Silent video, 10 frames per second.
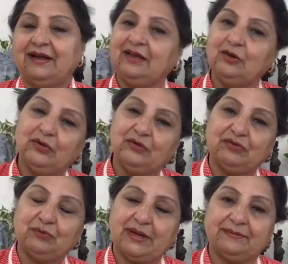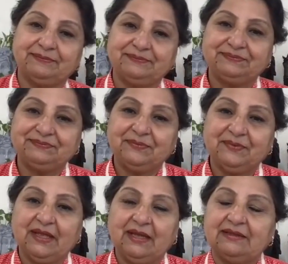Hello, everyone.
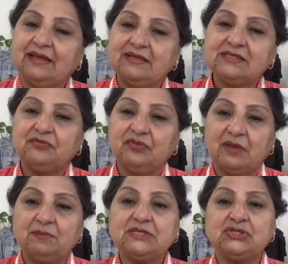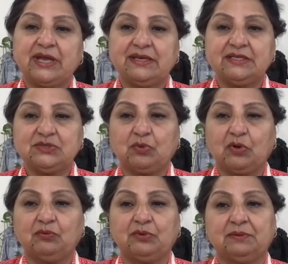There is a famous Chinese
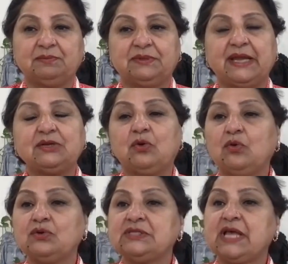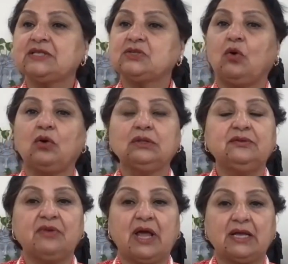proverb that goes as all
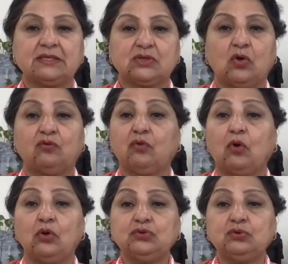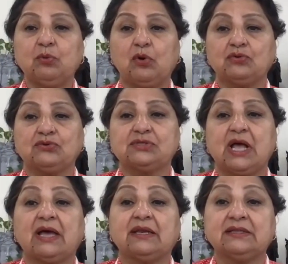the flowers of all tomorrows
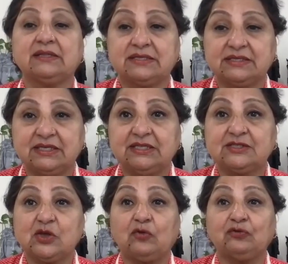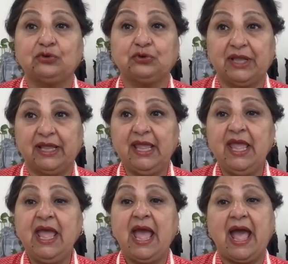are in the seeds of
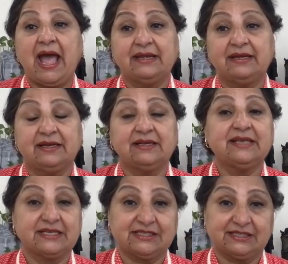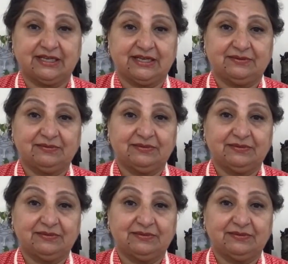today and yesterday.